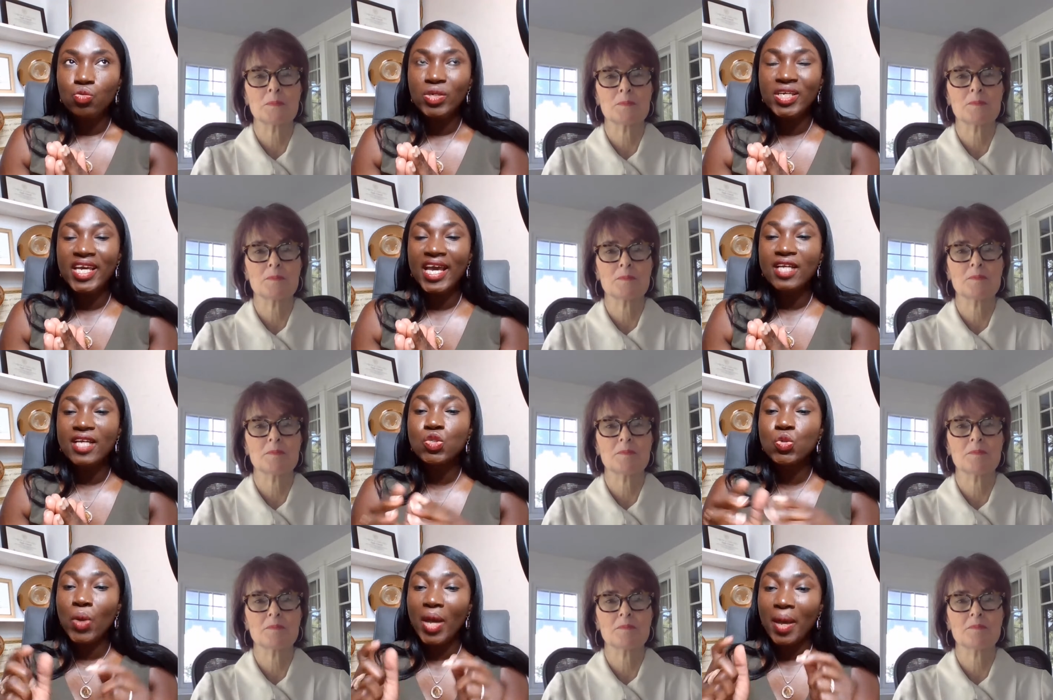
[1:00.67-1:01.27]
Speaker 1: We
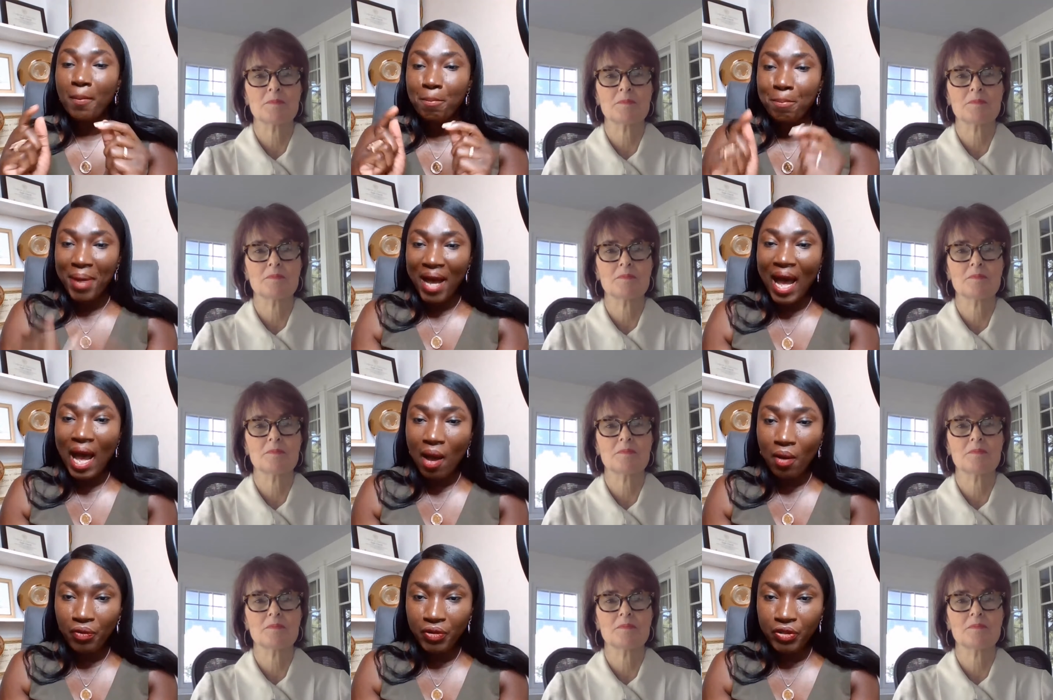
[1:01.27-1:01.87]
get to
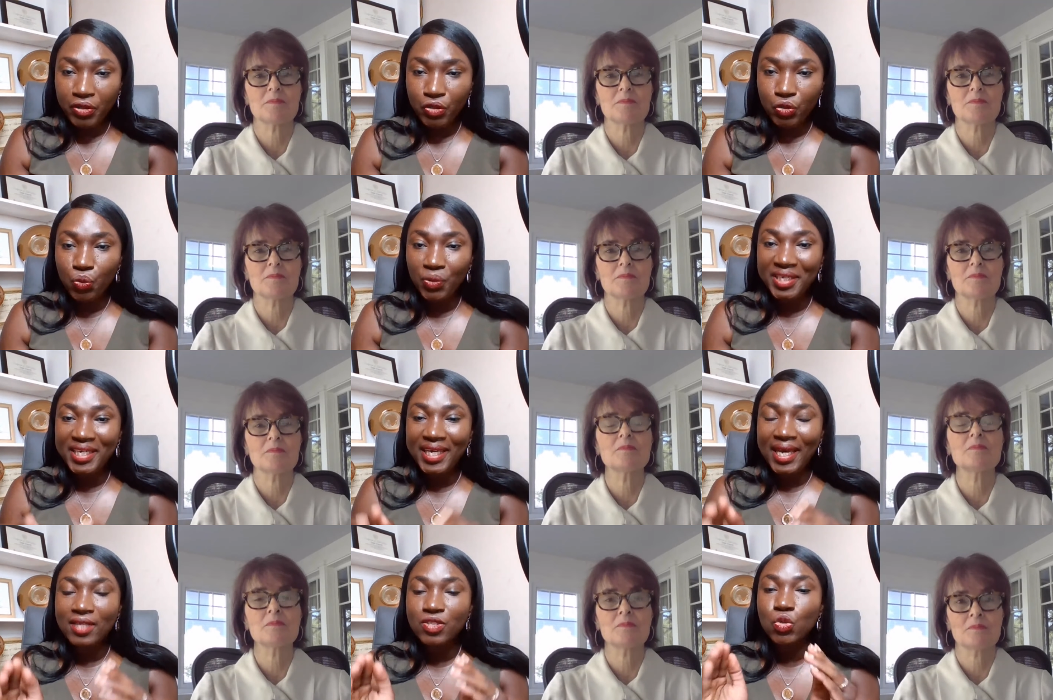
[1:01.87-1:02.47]
empower you.
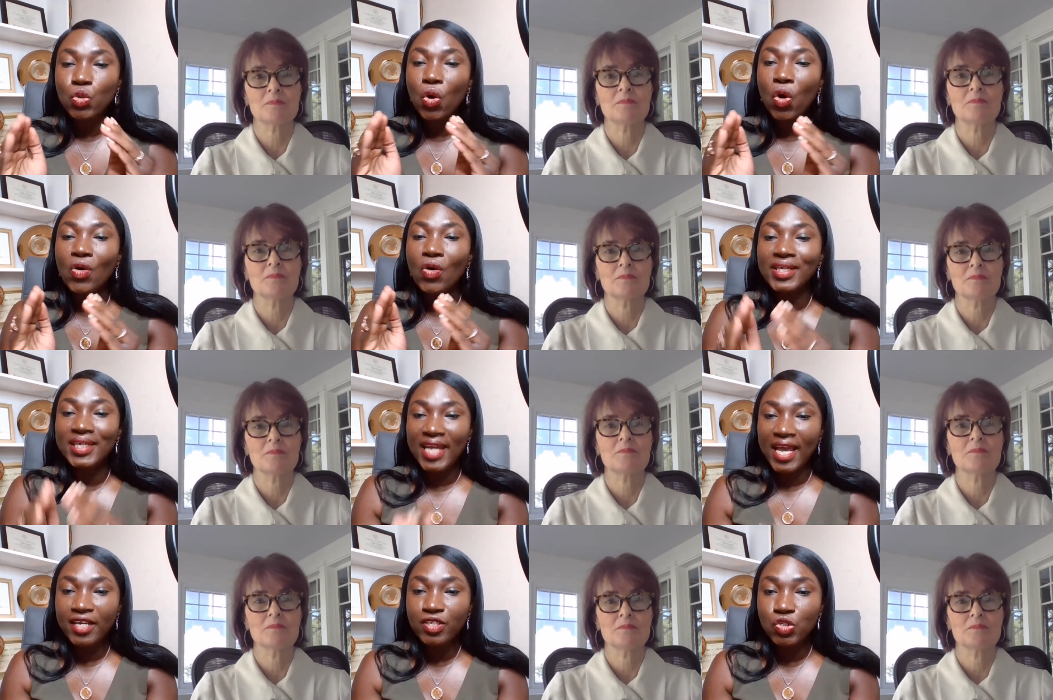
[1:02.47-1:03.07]
We get to
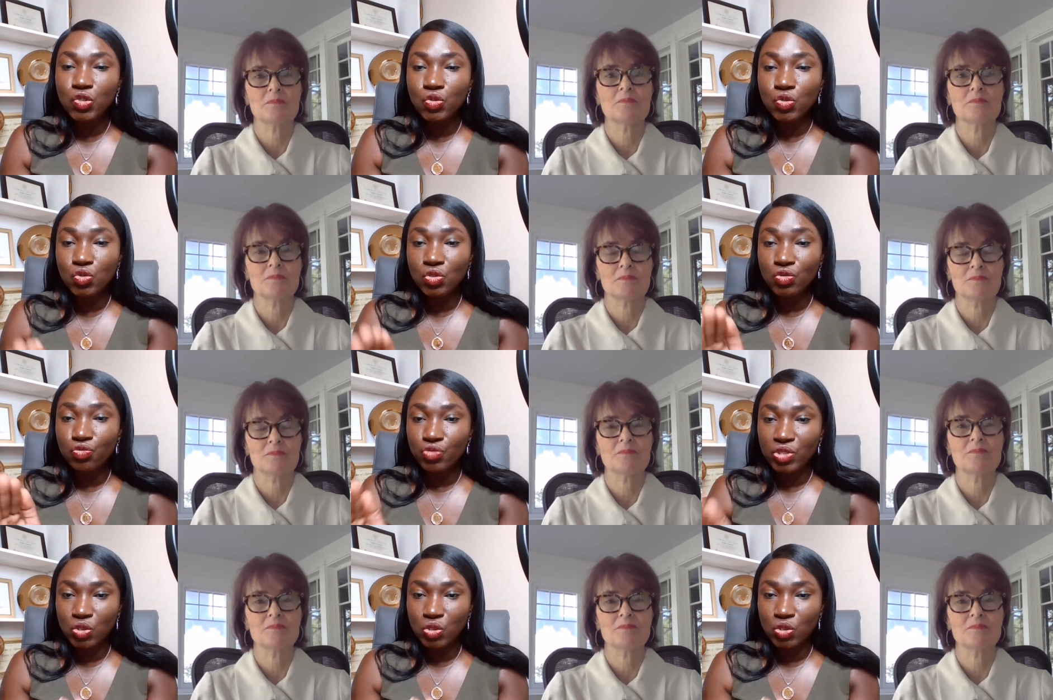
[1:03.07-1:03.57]
connect you to the